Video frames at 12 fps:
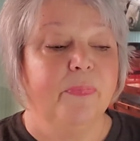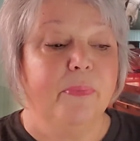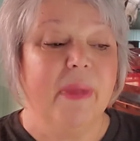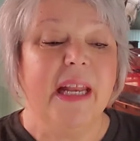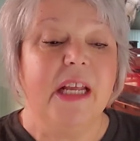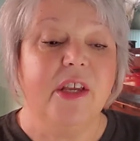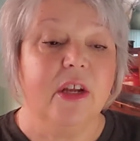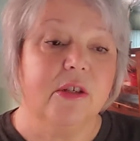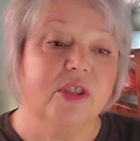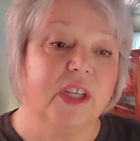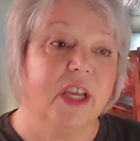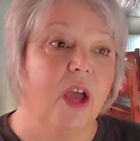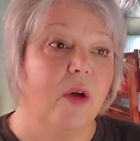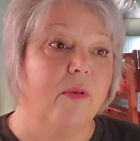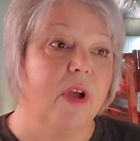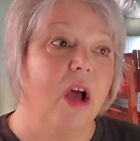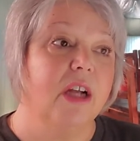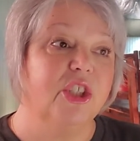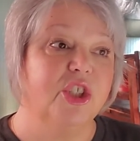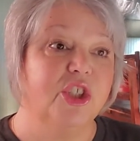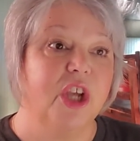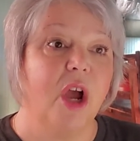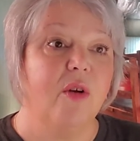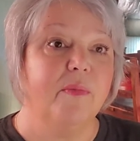Many years ago, God
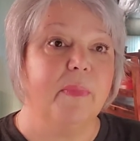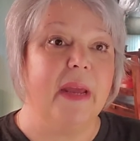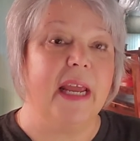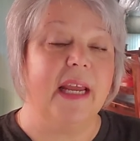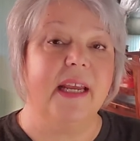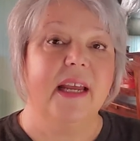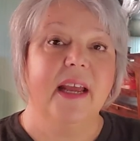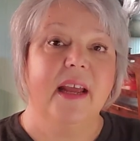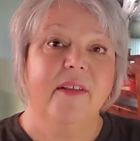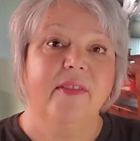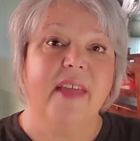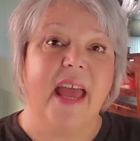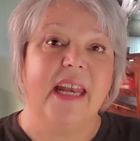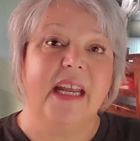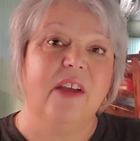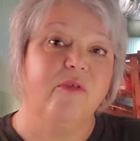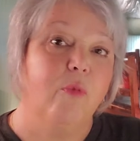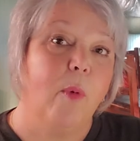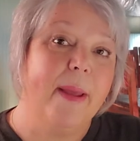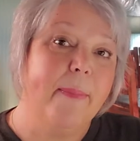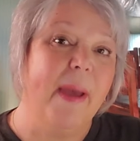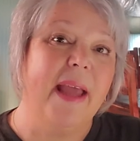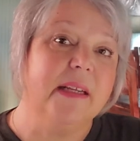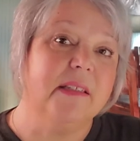showed me that if we
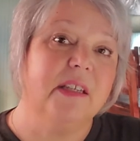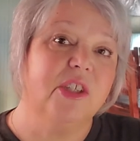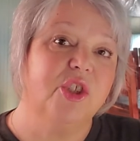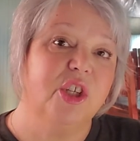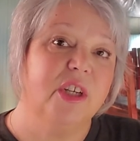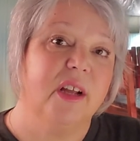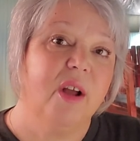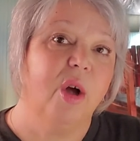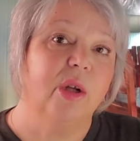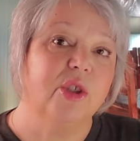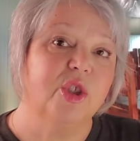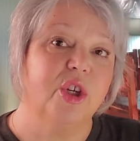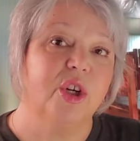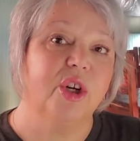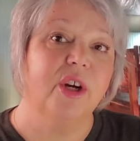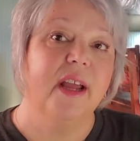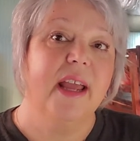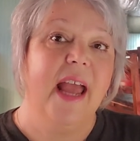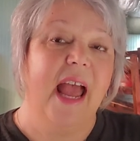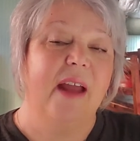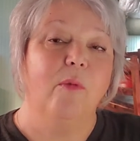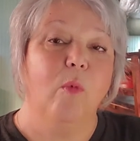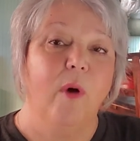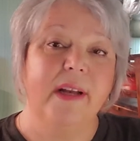pay attention to culture
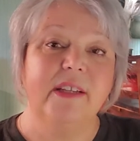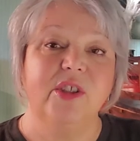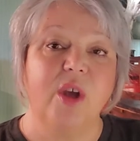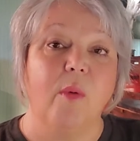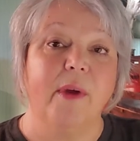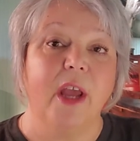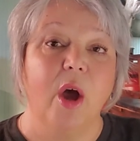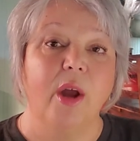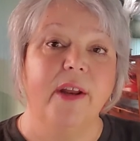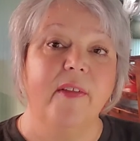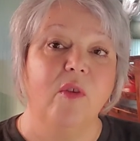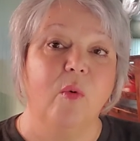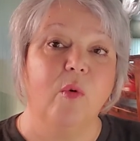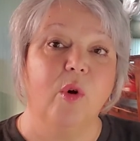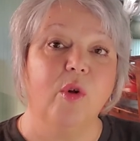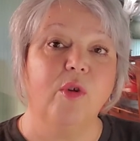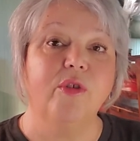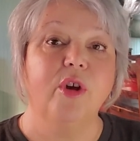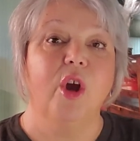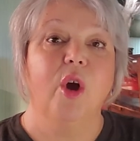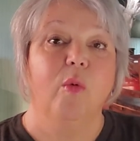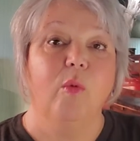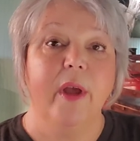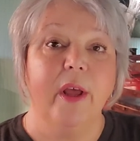and what is going on in the world,
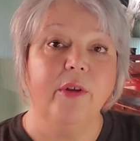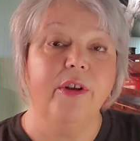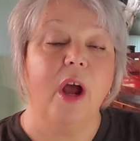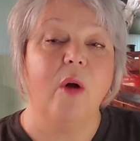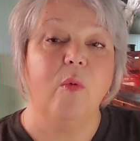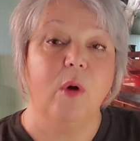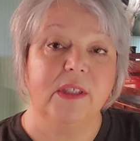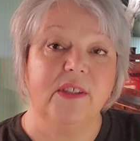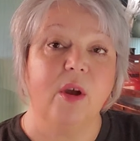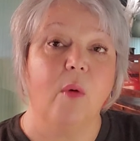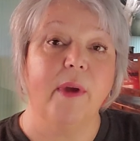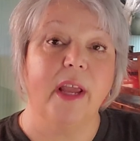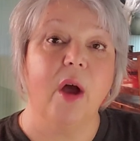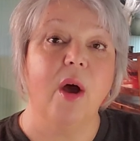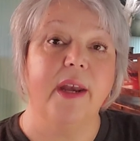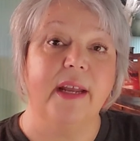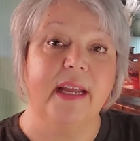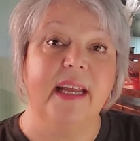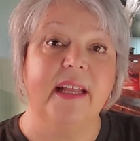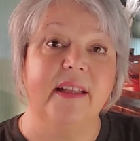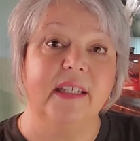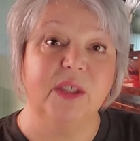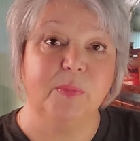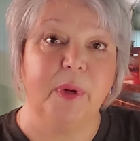we'll know what's going on in
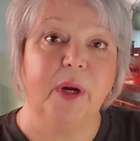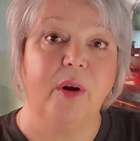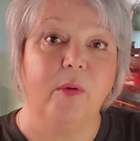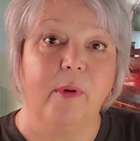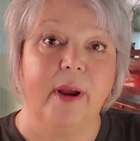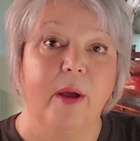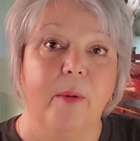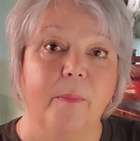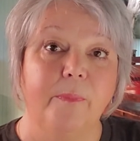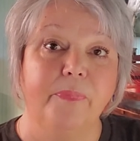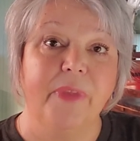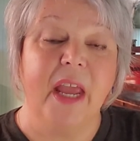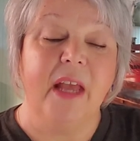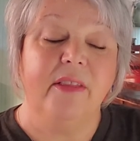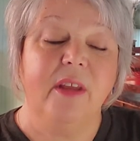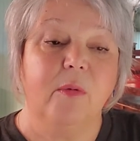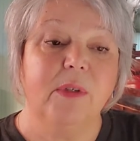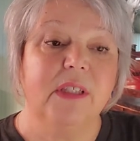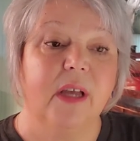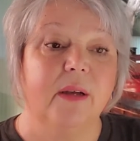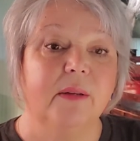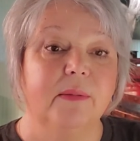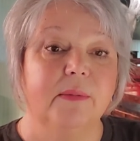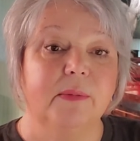the spirit realm. There was
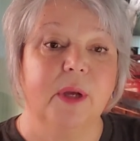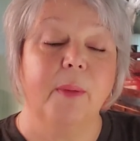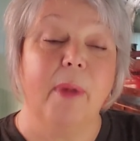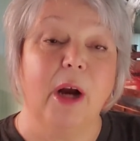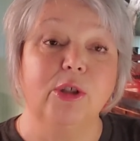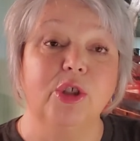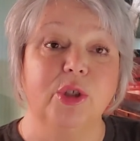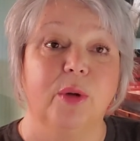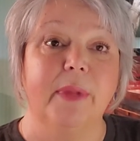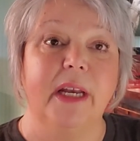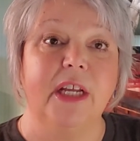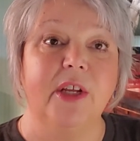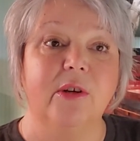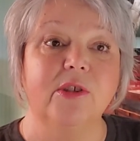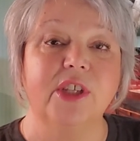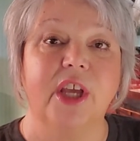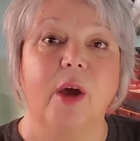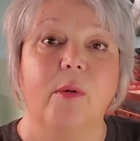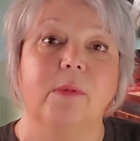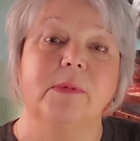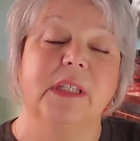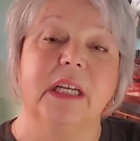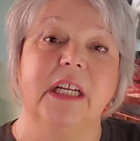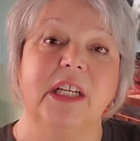a commercial many years ago. It
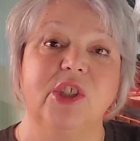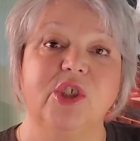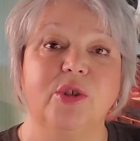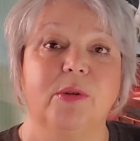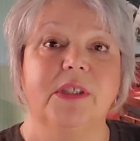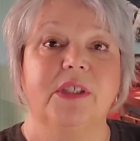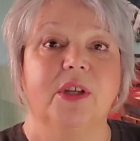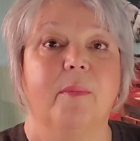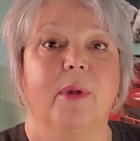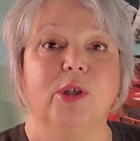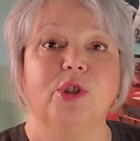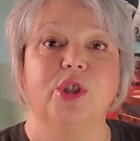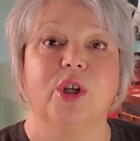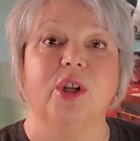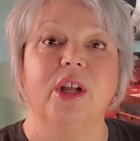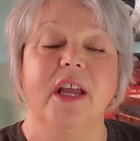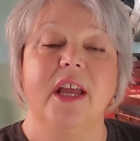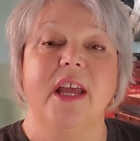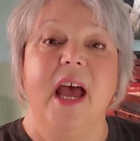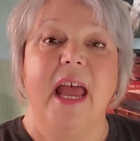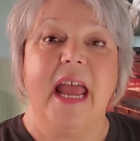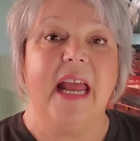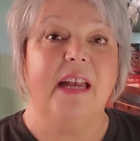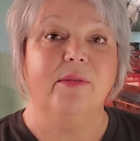was an insurance commercial.
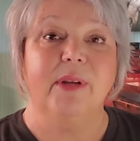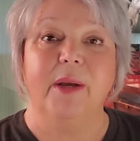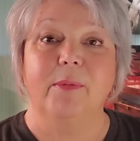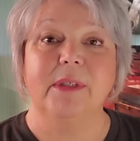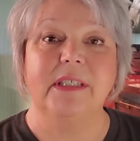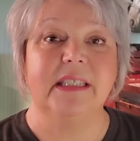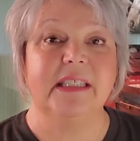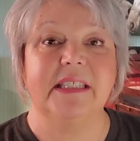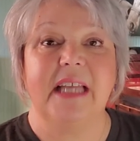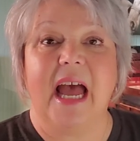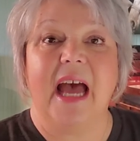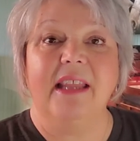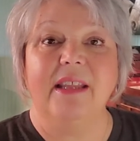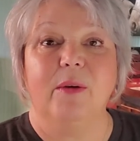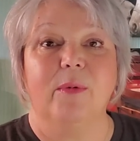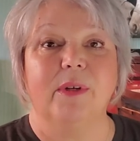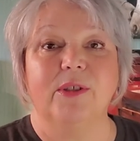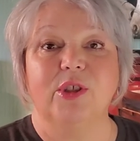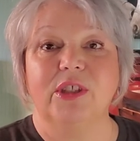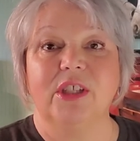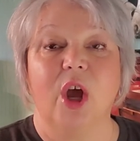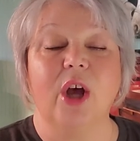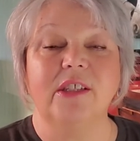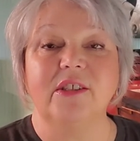And it was this guy that would just
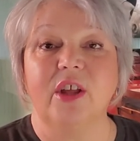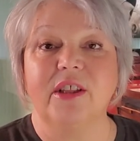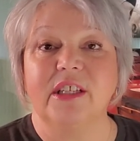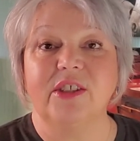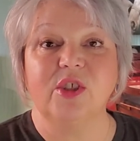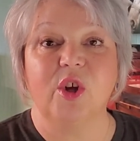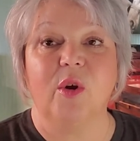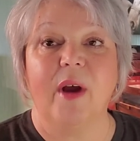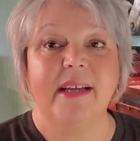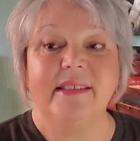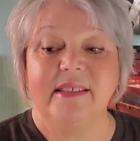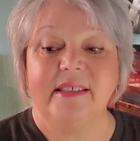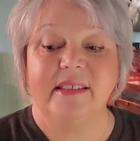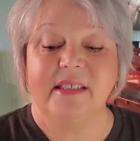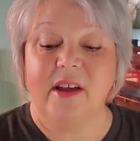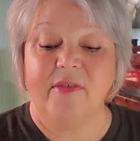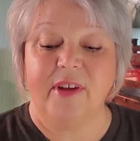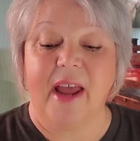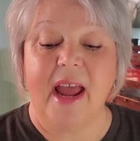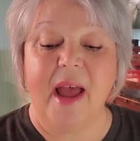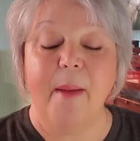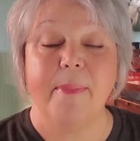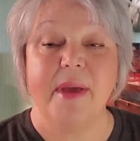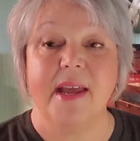cause all this crazy stuff to
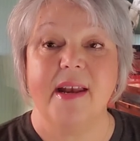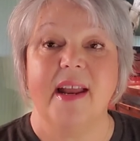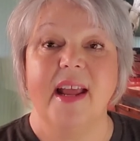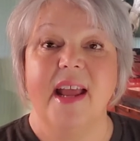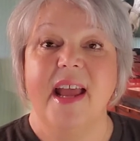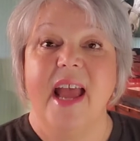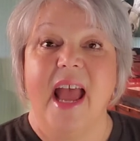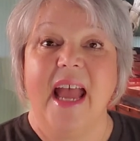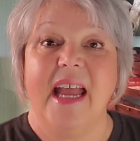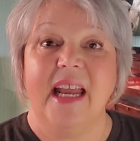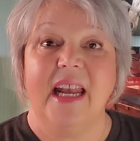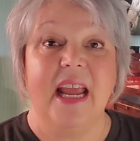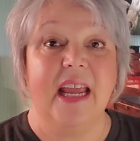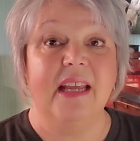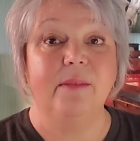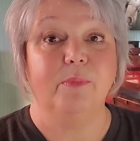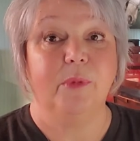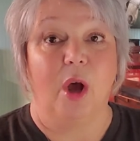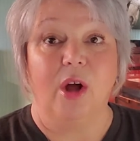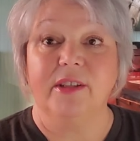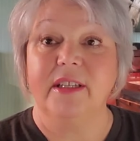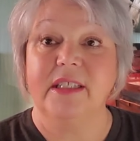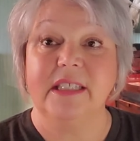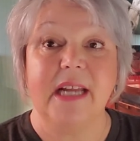happen. And he called
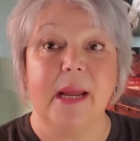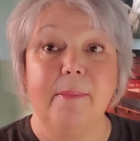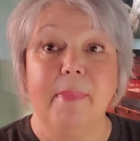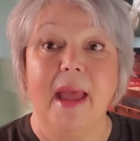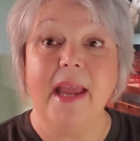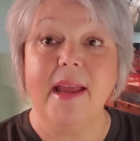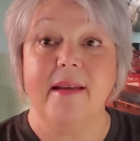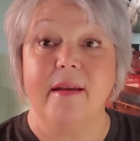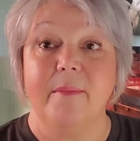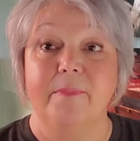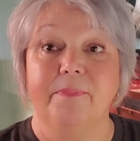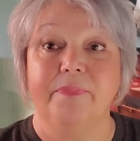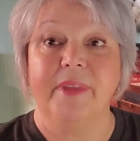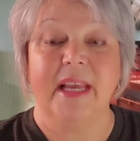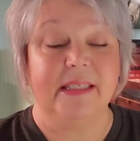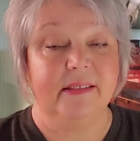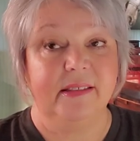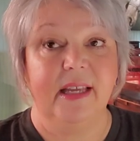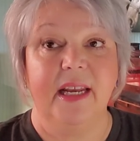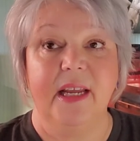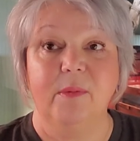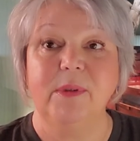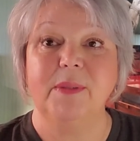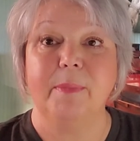his name Mayhem. He said
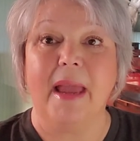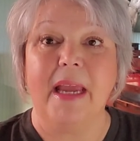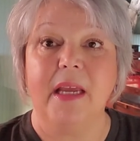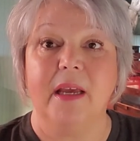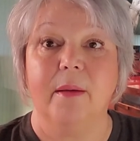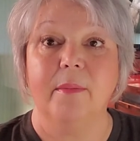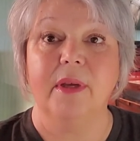he was Mayhem.